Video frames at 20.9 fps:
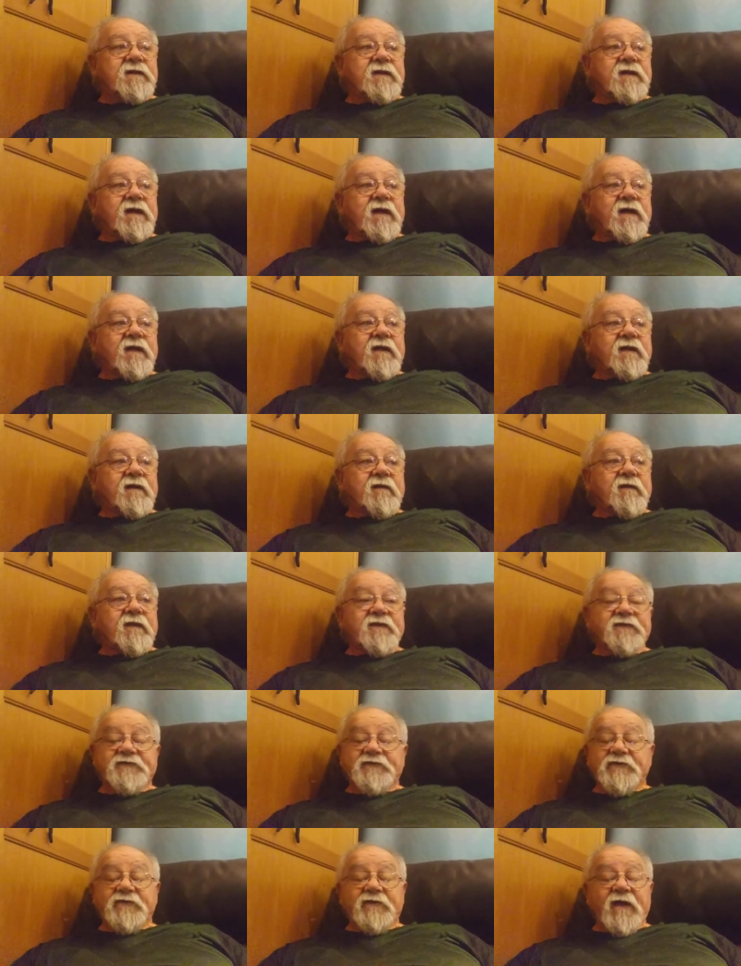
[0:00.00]
Uh, I'm
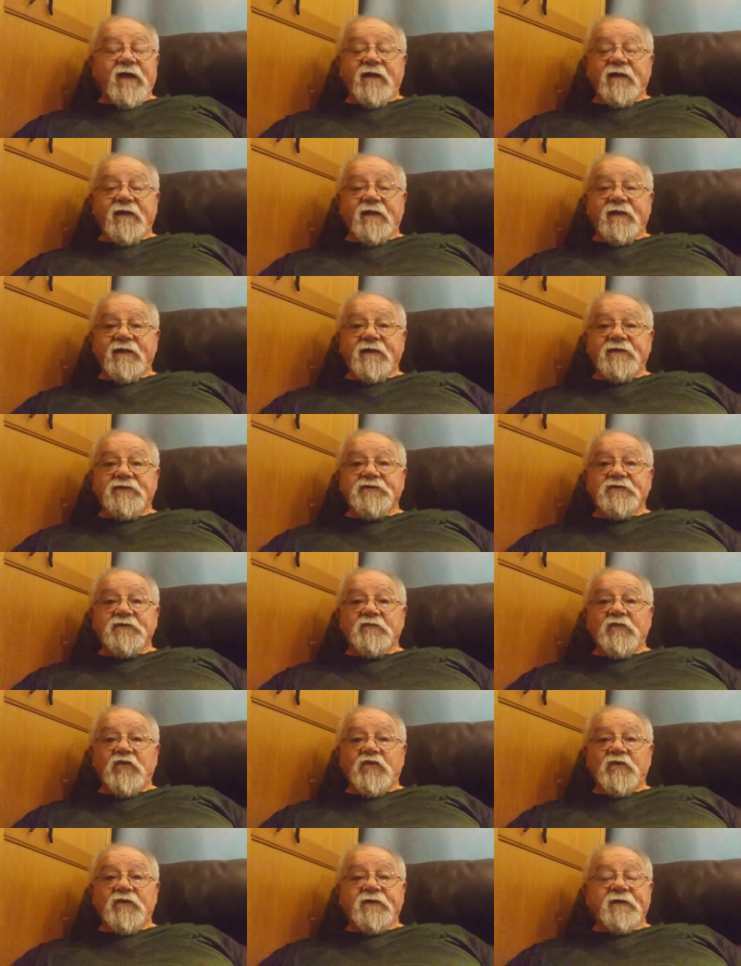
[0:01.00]
sure I gotta get two
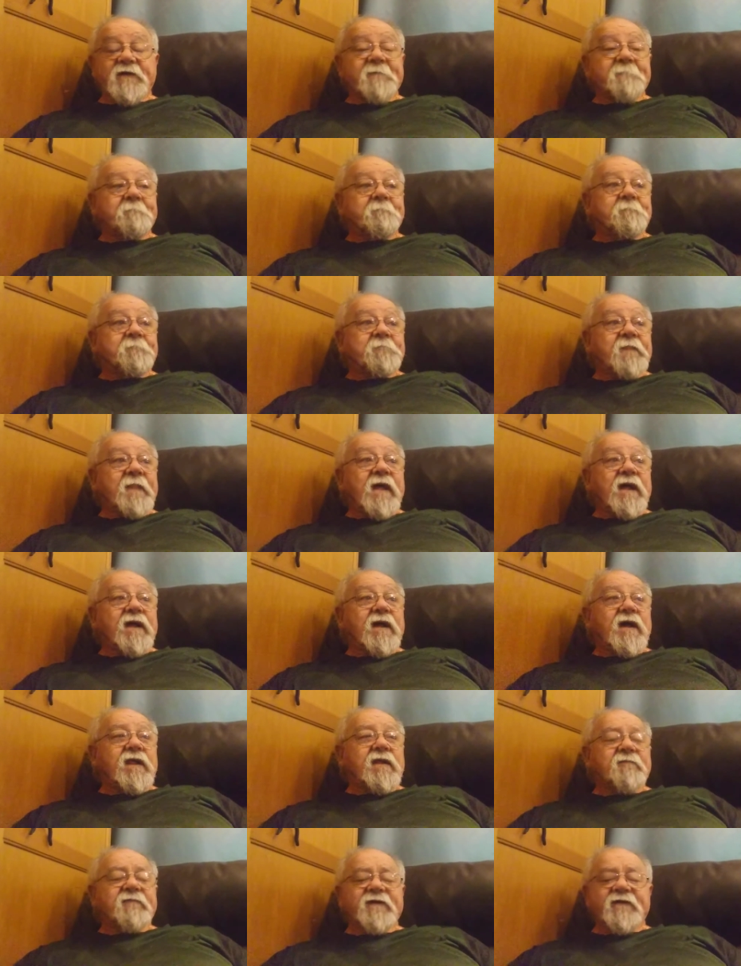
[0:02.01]
more then. I
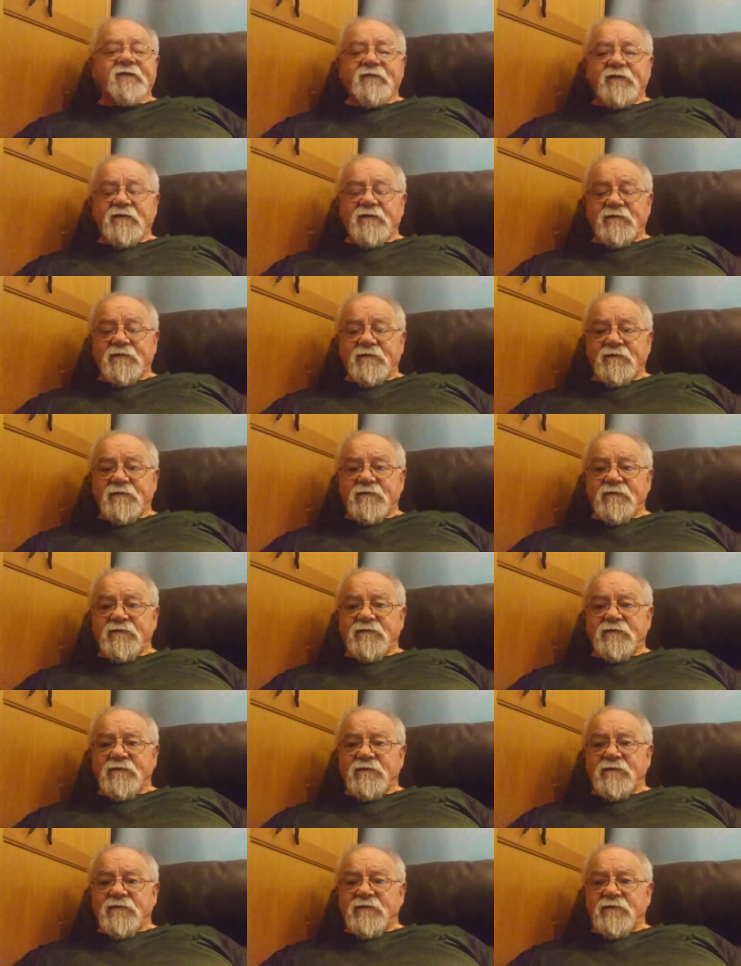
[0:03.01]
gotta admit, uh,
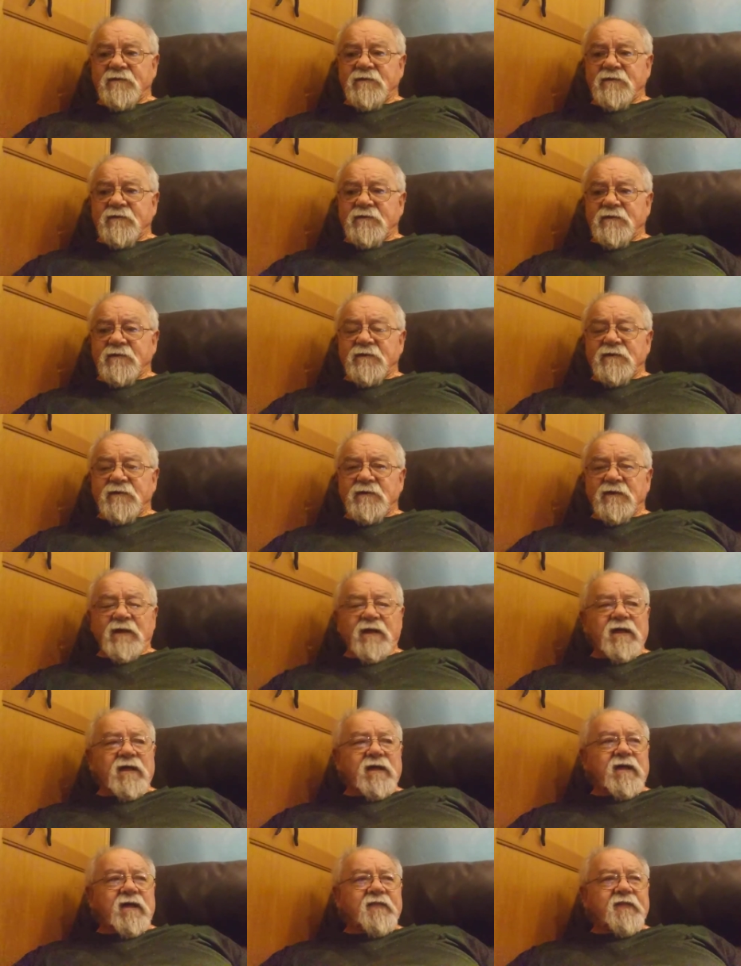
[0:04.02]

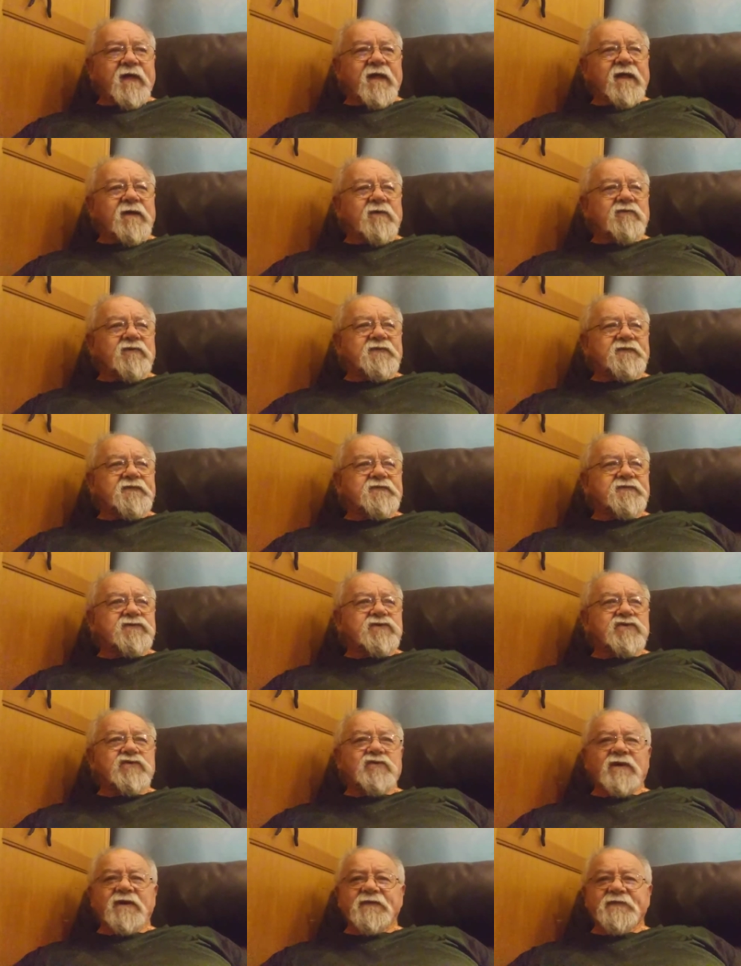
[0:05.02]
I think it was
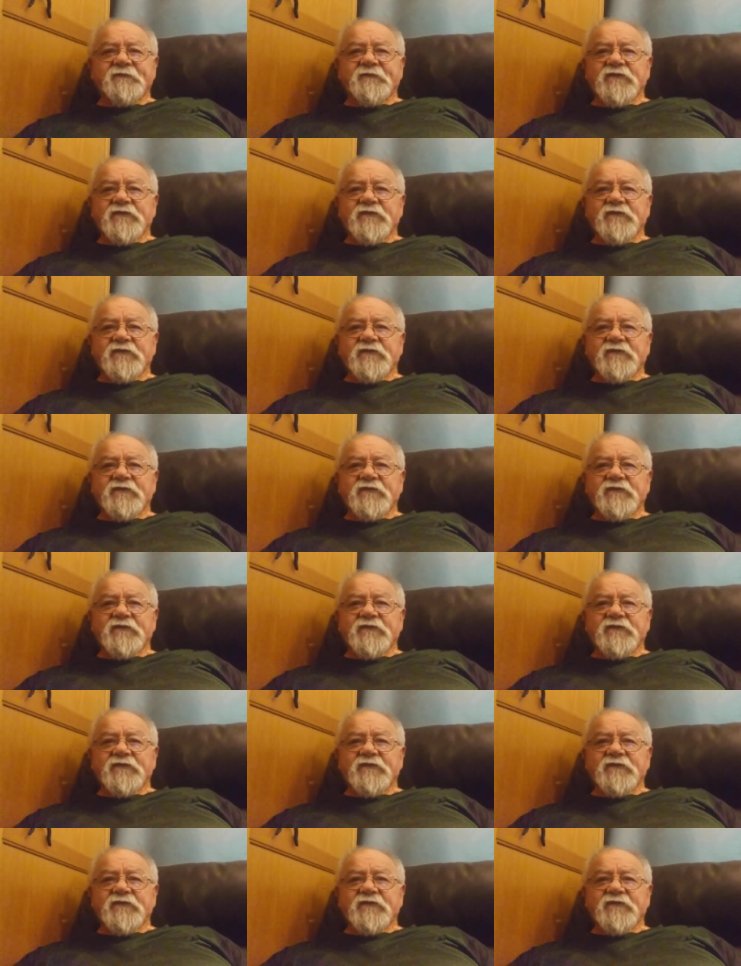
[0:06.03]
U.S.